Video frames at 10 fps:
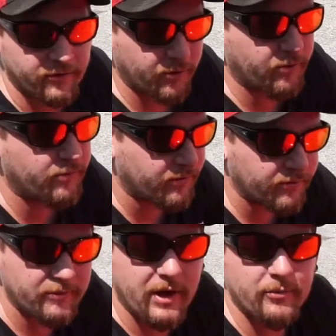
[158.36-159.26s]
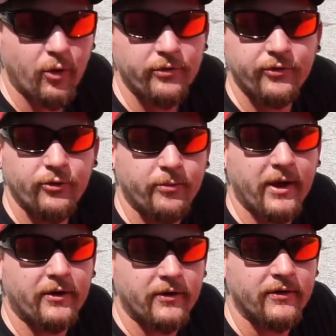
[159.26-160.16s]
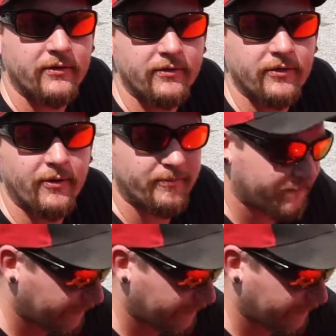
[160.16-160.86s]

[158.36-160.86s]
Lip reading: So sometimes old school is better. So